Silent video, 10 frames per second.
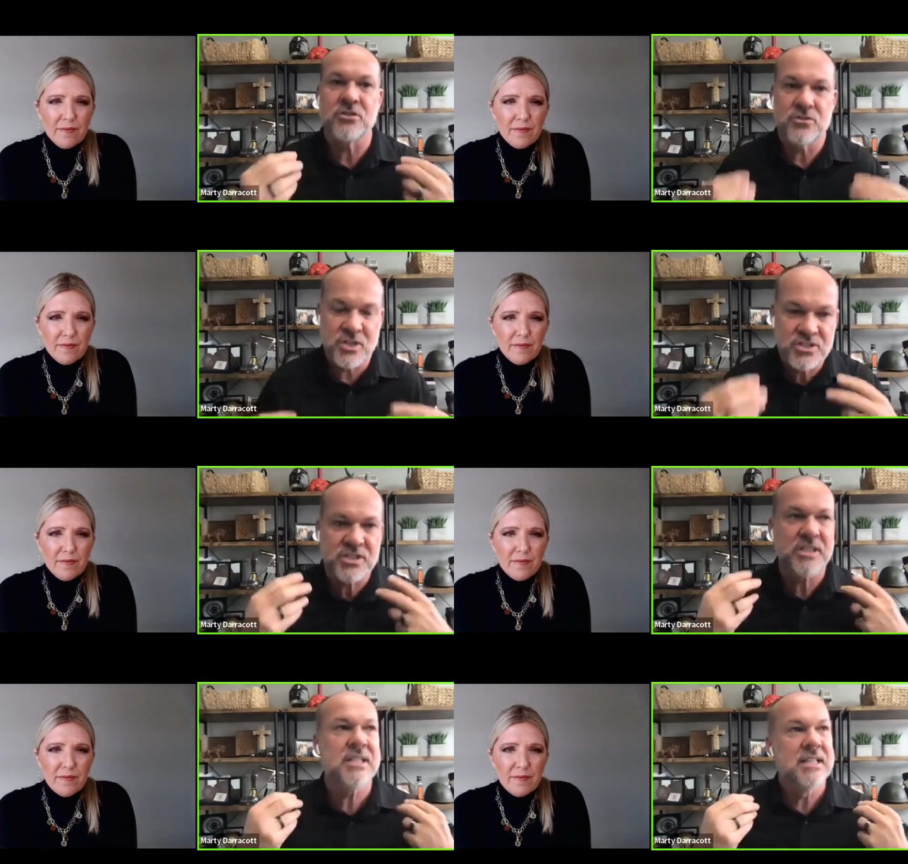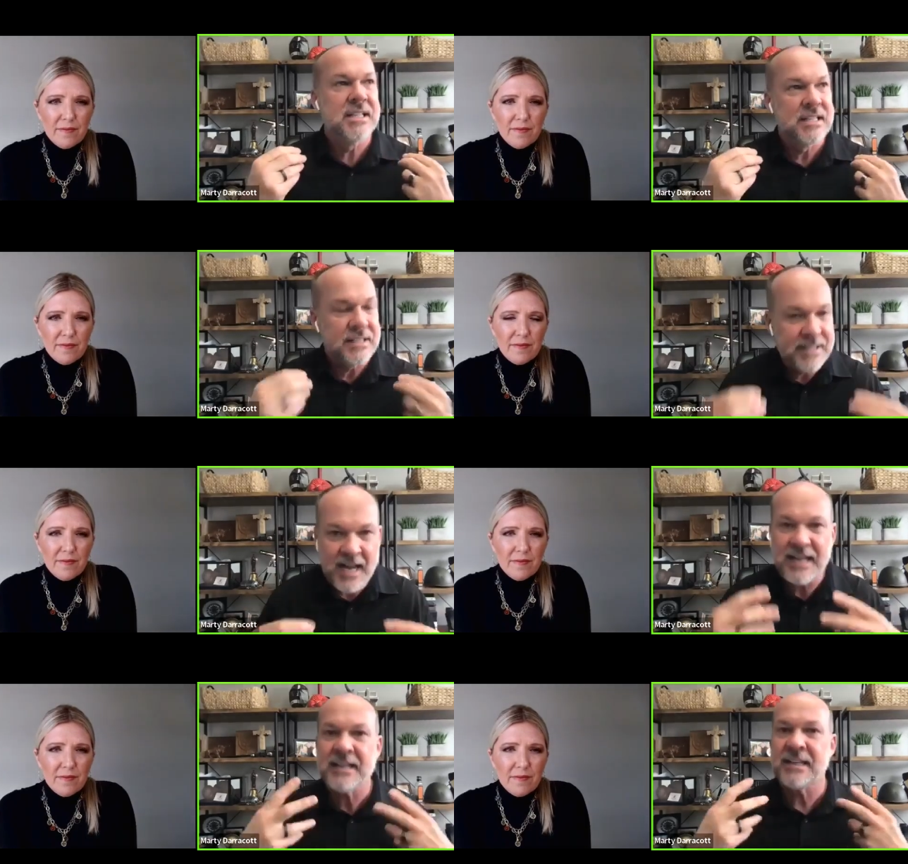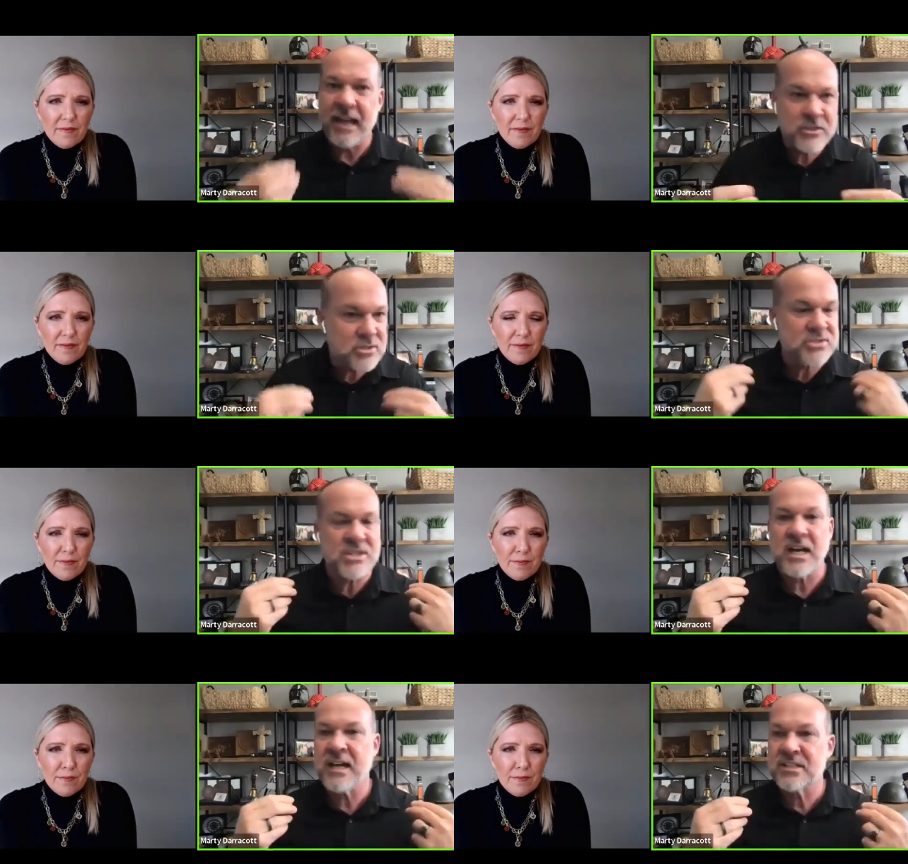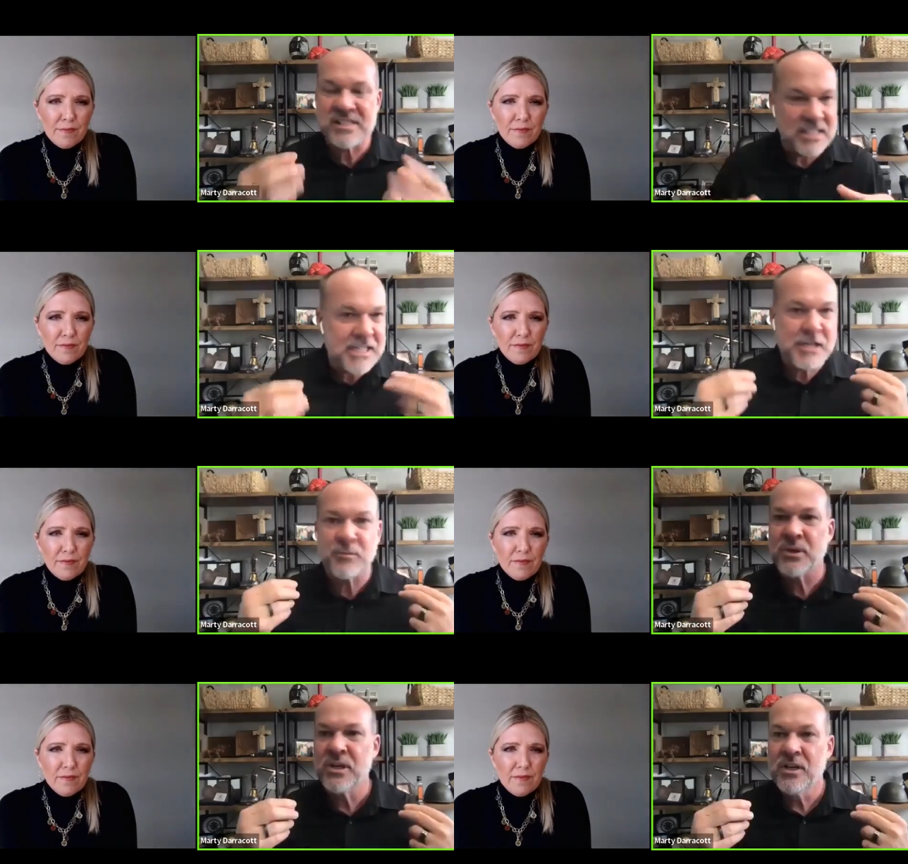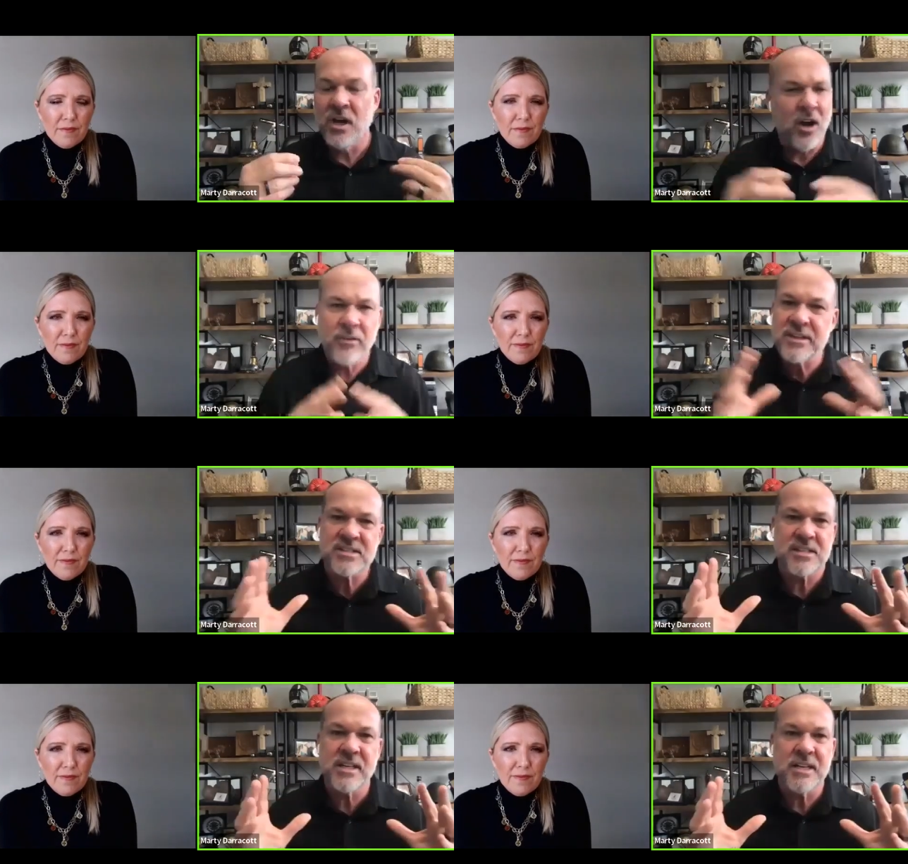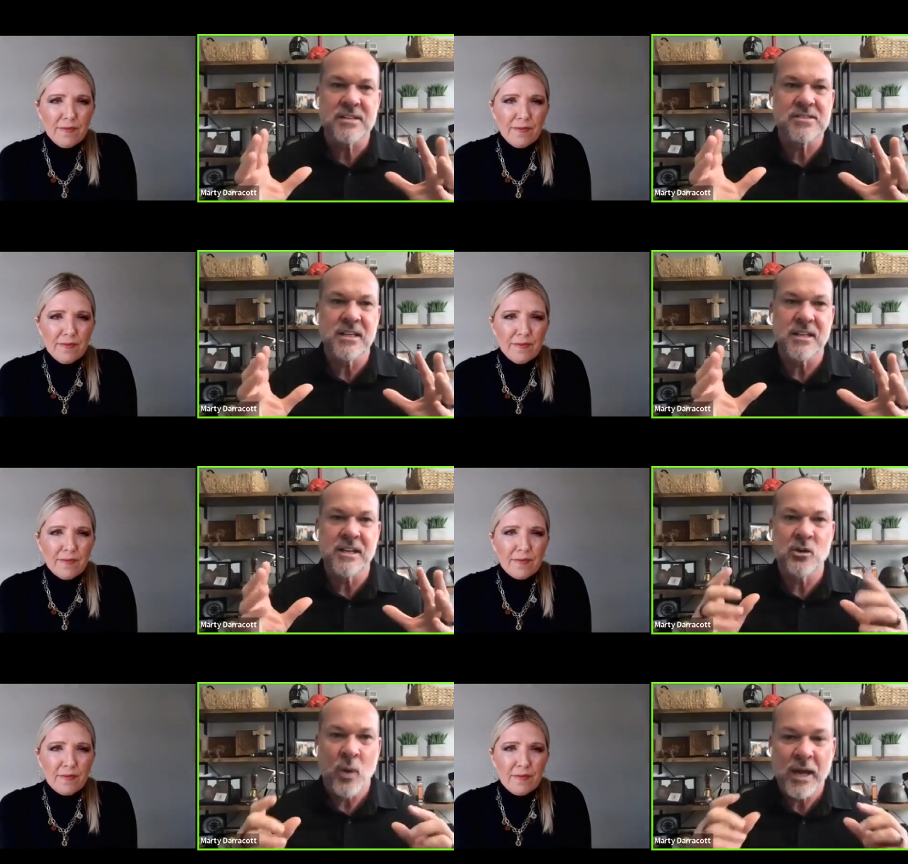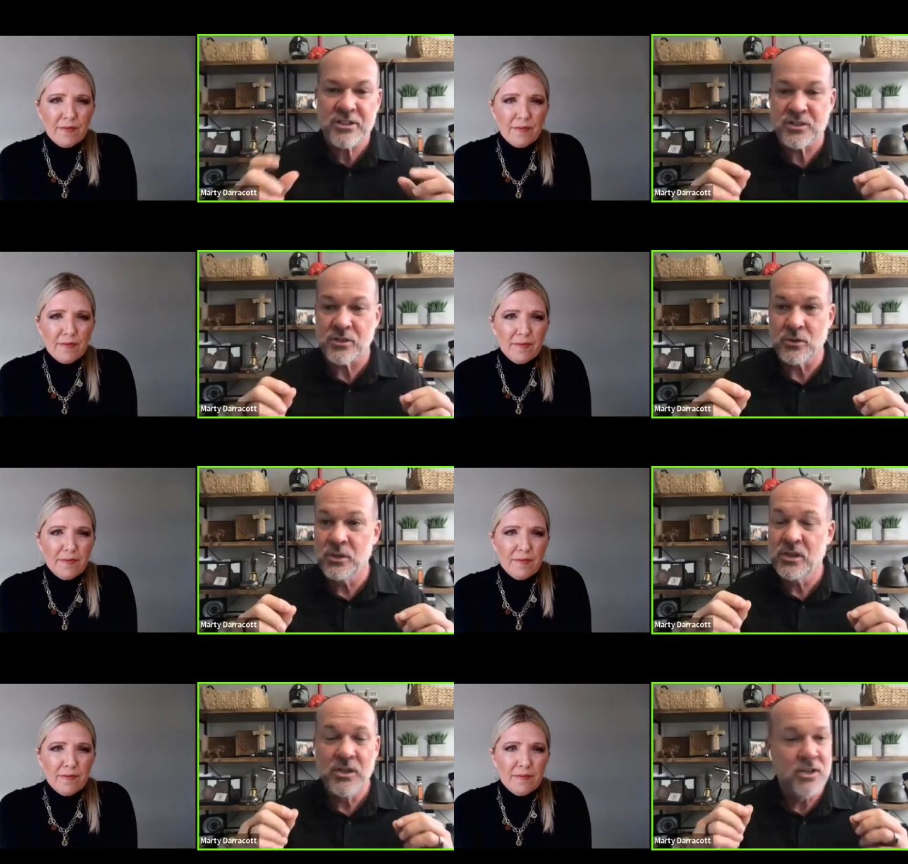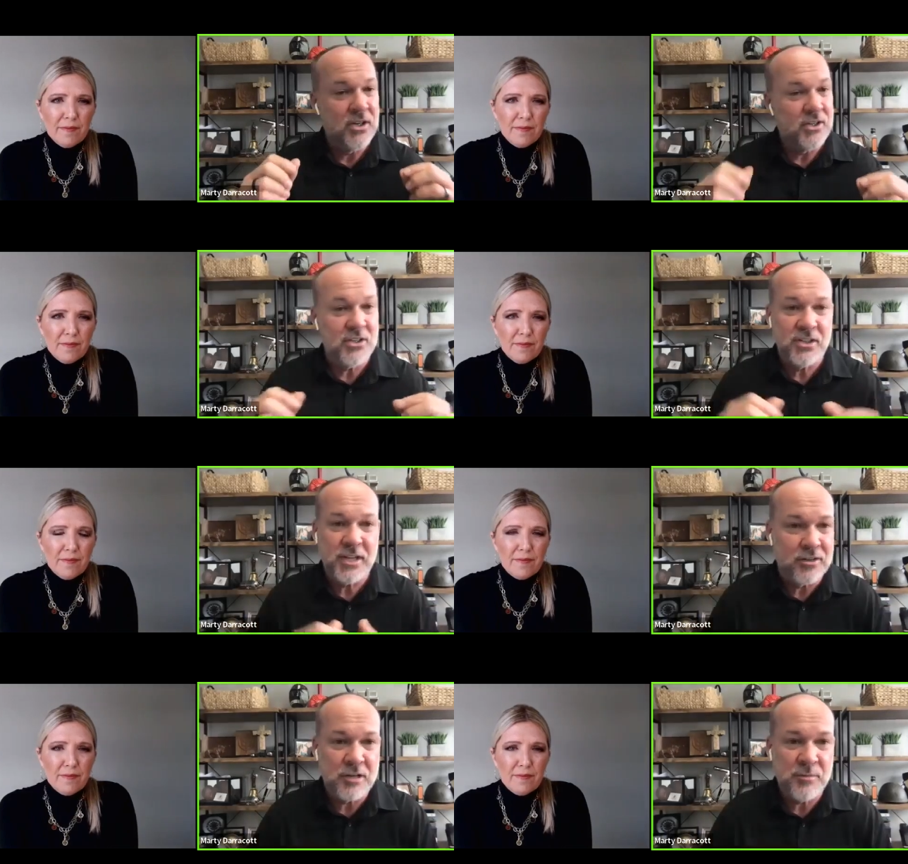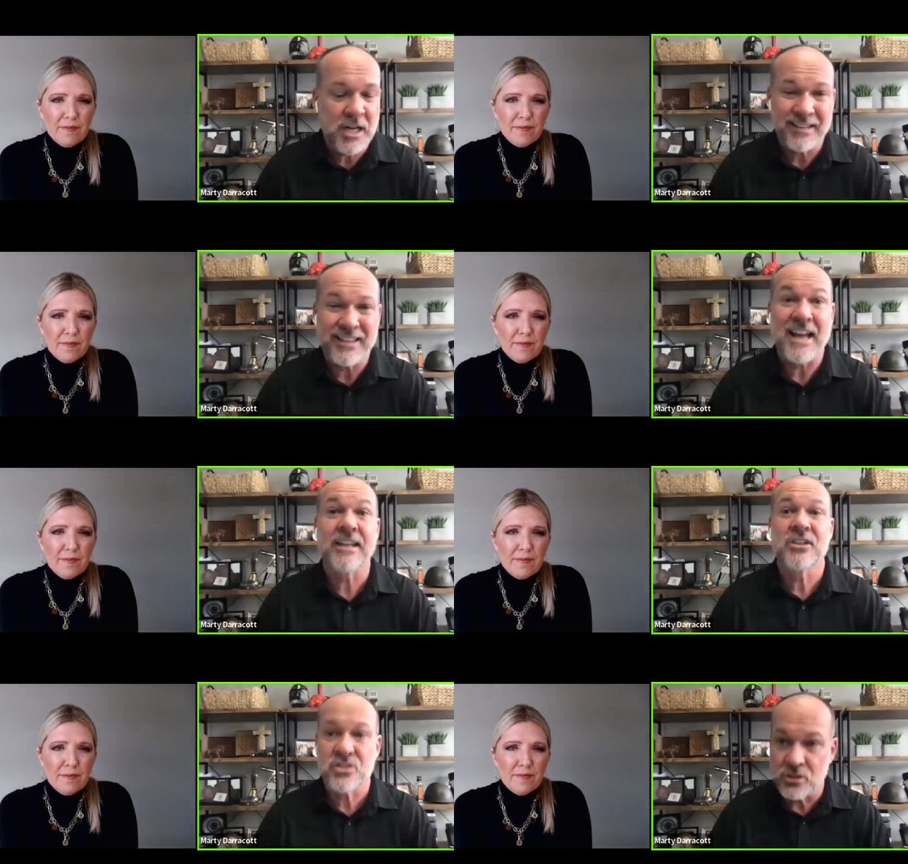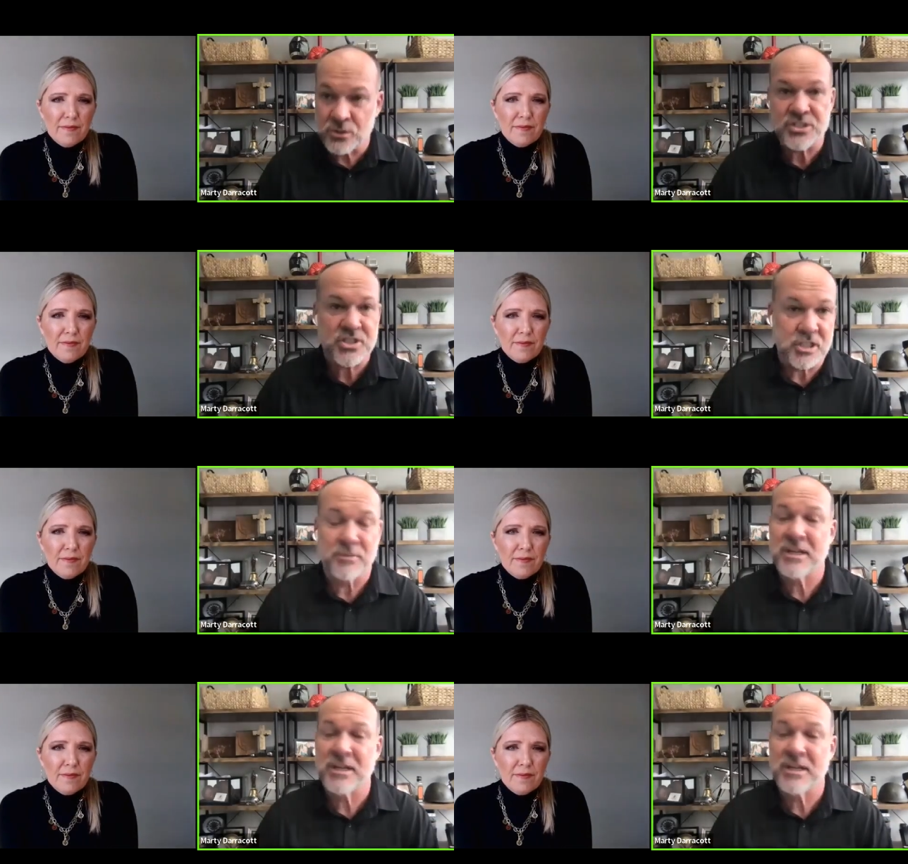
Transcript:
Speaker 1: and nutrition diet, exercise, sleep, all these things that equate to a good, healthy body. That is stewardship.